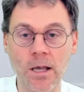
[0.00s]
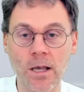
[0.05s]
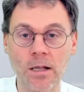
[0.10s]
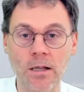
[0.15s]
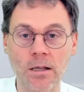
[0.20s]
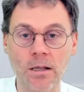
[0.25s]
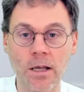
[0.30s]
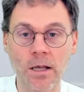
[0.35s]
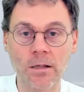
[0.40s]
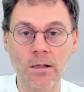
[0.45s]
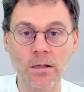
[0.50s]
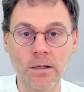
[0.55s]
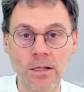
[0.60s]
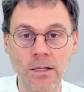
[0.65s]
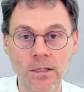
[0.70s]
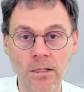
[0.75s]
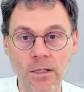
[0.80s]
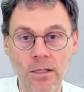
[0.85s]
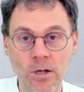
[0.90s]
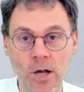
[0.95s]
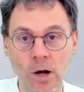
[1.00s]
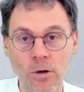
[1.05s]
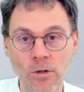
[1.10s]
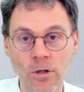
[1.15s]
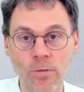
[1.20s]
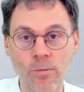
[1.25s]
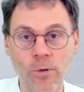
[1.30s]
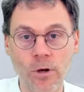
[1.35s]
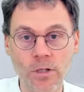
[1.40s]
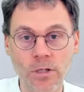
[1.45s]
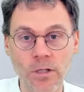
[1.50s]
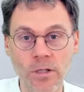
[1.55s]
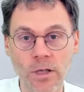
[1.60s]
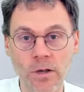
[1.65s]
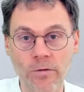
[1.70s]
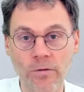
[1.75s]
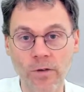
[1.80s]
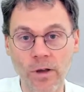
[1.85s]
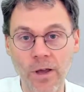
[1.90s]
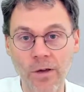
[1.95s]
then this is counted
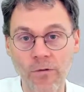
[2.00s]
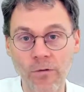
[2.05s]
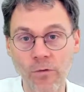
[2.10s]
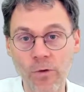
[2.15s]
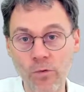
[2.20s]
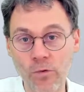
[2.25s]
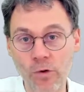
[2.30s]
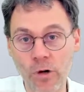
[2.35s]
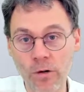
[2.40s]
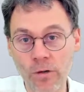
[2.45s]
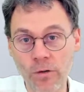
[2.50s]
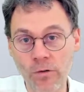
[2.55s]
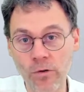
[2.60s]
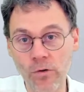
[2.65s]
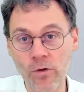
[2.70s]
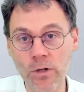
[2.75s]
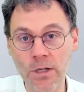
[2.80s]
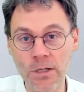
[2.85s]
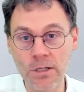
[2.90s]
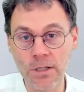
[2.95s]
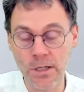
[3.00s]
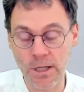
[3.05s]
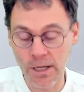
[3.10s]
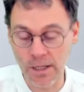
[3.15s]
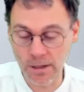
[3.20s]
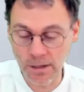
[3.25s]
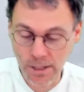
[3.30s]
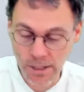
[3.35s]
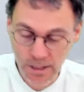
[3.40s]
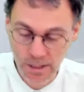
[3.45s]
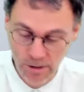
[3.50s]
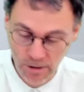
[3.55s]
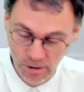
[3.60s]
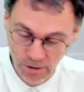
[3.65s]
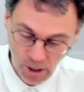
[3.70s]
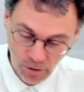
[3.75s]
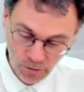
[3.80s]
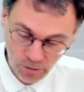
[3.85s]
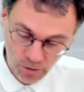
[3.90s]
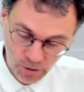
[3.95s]
positive if we run through this in the
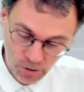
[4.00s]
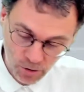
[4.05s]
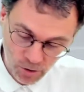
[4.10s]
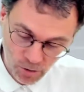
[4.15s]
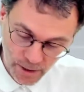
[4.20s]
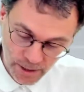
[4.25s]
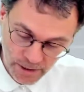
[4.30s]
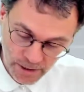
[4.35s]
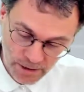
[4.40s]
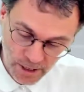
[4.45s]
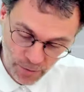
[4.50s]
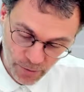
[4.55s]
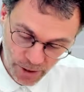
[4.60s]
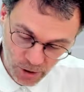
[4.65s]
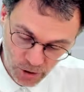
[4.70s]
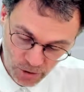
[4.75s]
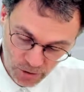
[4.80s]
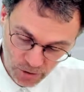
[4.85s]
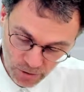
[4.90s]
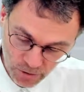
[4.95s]
counterclockwise direction.